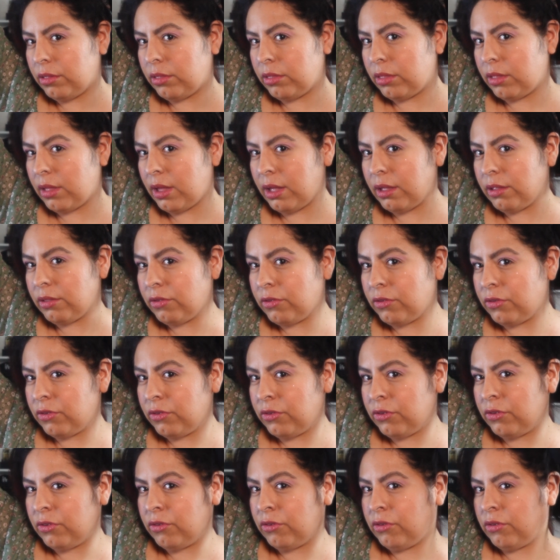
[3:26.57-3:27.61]

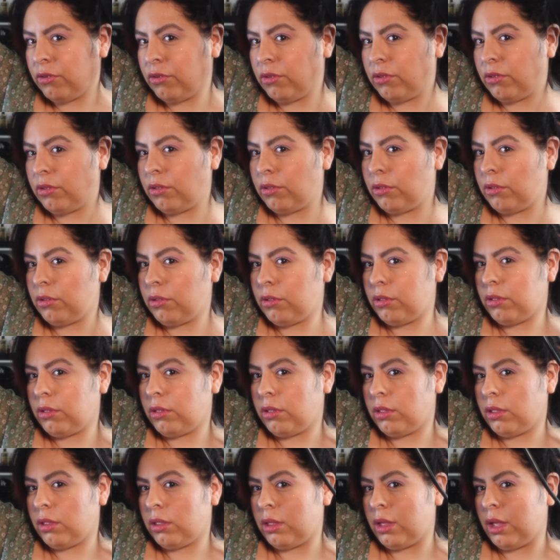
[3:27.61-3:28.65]
That's
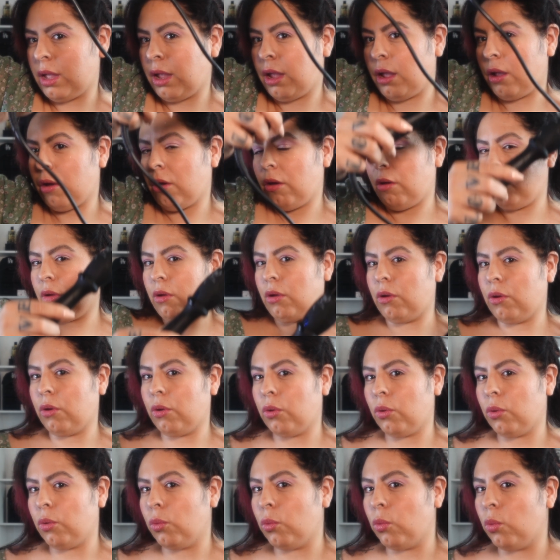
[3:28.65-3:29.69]
like
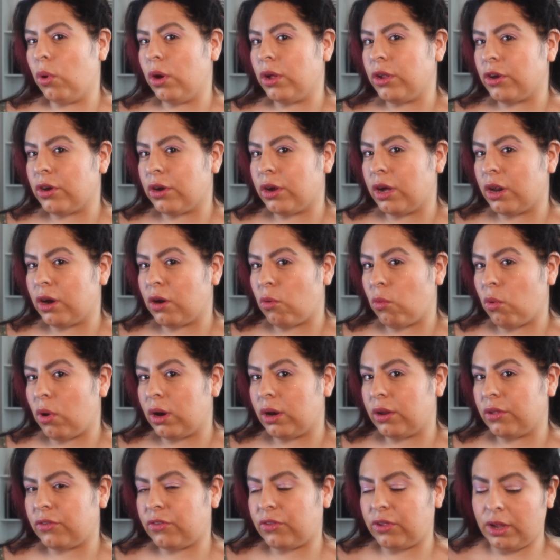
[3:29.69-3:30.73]
what you're gonna want
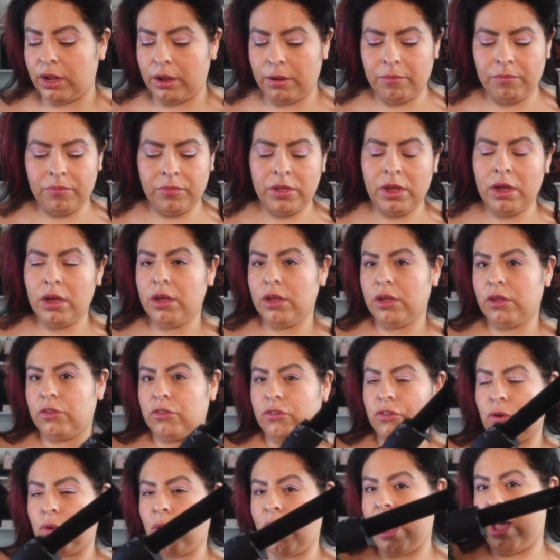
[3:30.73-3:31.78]
to see.
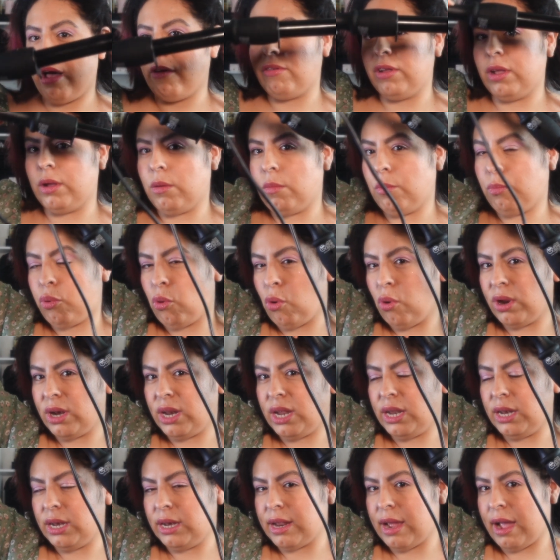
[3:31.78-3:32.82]
So have it
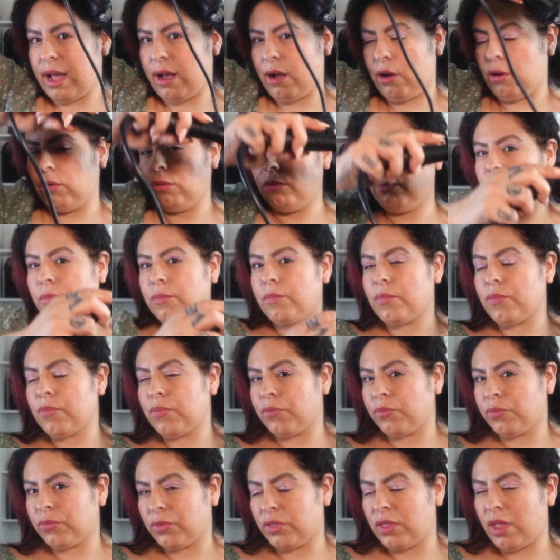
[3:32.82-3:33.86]
pointing down,
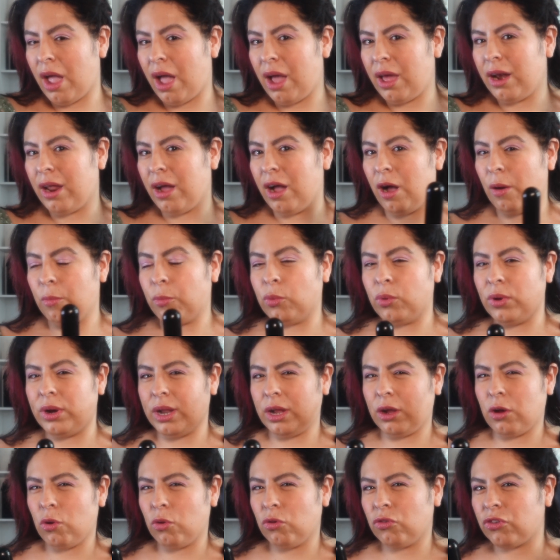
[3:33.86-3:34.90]
not up. When
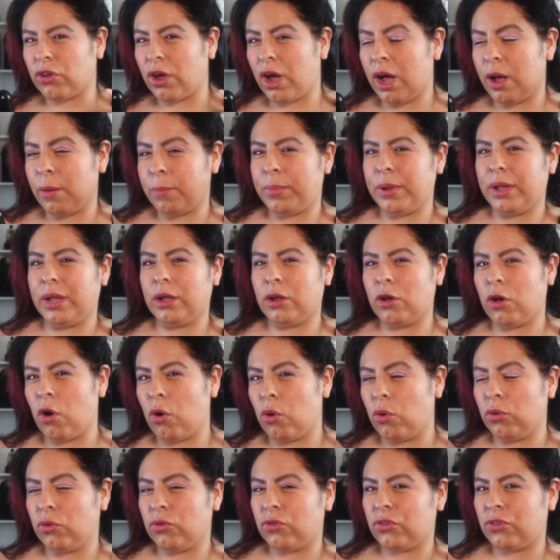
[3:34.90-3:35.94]
it goes up, it
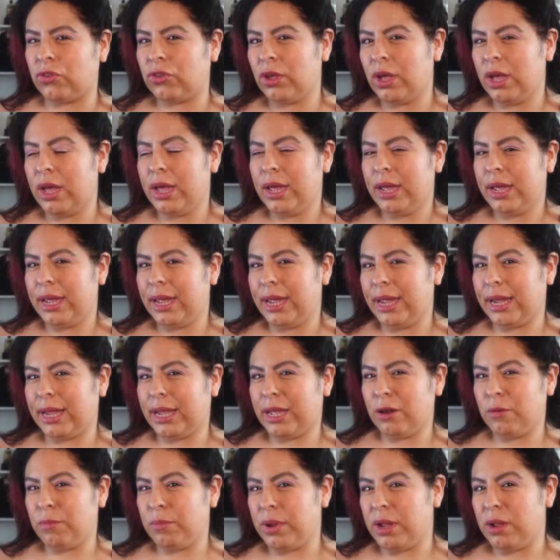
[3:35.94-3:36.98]

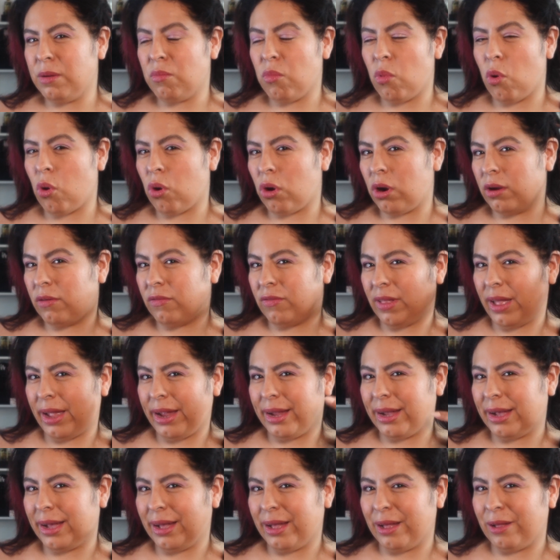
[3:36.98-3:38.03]
can be more of
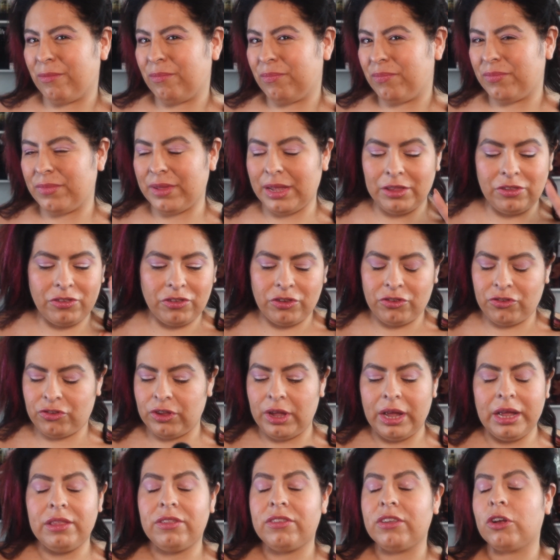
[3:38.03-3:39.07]
like
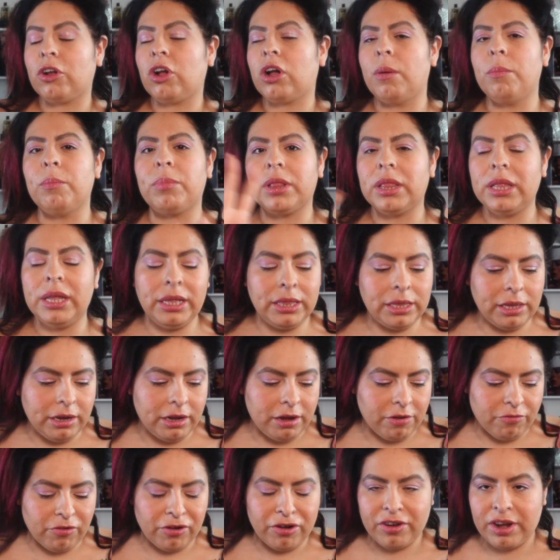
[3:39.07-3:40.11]
it's a completely
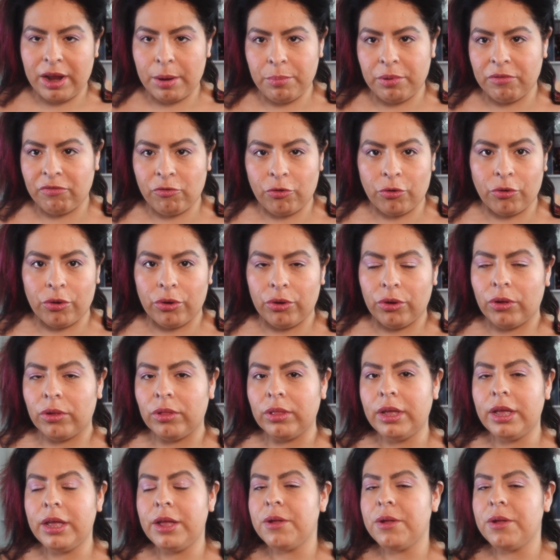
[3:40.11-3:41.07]
different type of curl